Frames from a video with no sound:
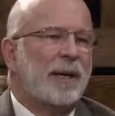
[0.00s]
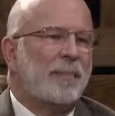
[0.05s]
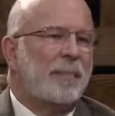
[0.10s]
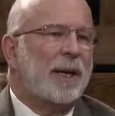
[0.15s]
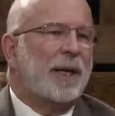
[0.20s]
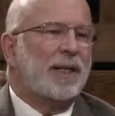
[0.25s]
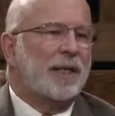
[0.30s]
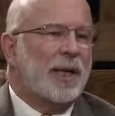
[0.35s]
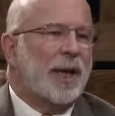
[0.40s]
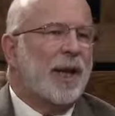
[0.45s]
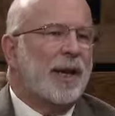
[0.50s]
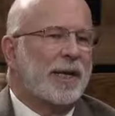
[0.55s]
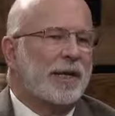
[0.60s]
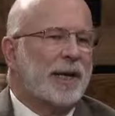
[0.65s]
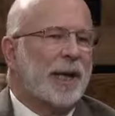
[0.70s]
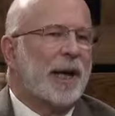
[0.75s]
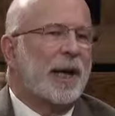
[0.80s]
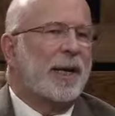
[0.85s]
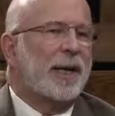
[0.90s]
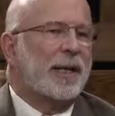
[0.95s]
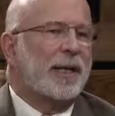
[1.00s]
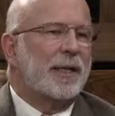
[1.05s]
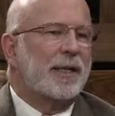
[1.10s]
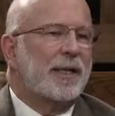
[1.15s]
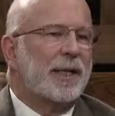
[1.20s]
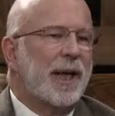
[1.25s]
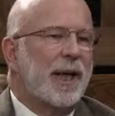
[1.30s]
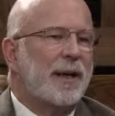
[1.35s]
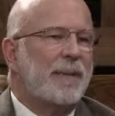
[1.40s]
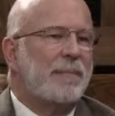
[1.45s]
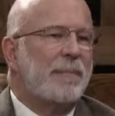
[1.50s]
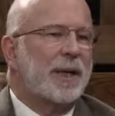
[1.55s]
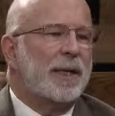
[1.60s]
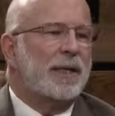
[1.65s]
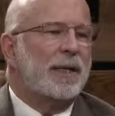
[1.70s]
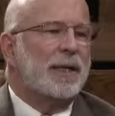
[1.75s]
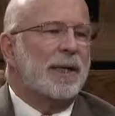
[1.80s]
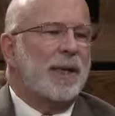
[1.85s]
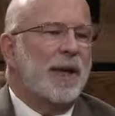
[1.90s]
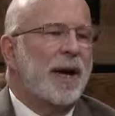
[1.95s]
I mean, it's not exactly the same, but
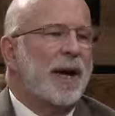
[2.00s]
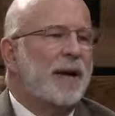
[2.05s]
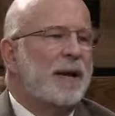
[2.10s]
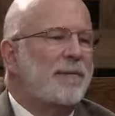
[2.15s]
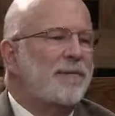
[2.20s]
it's the kind